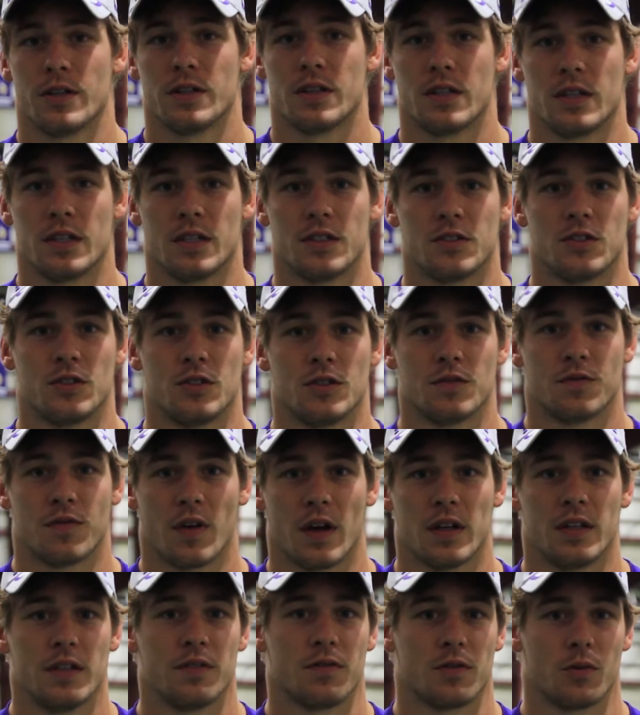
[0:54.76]
great thing is you can
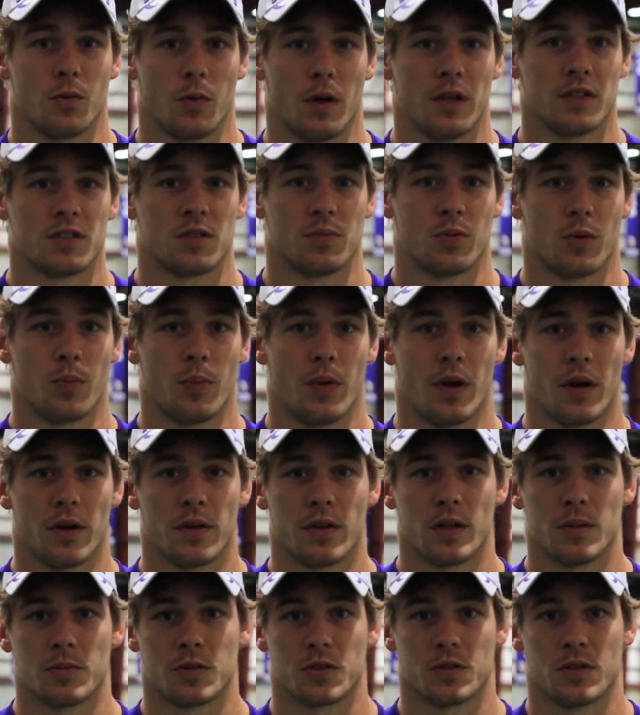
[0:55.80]
find different ways to
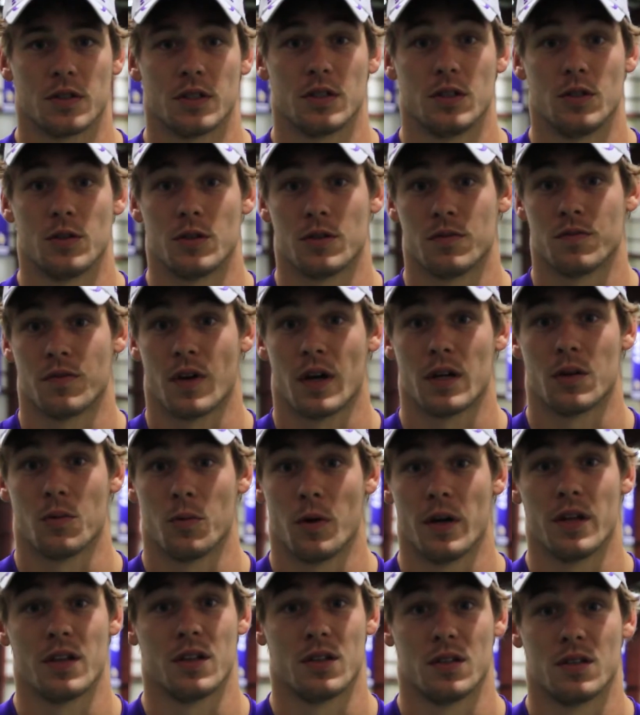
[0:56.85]
prepare them so that you can find
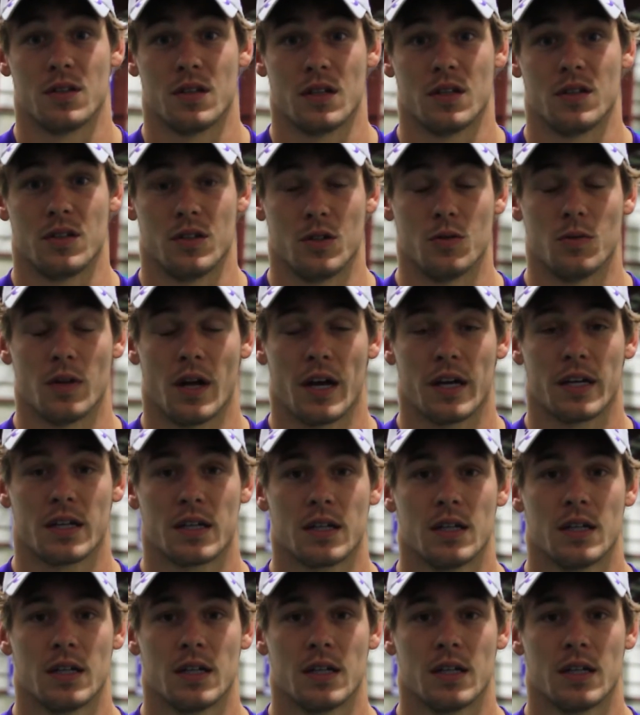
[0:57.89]
a way that you like.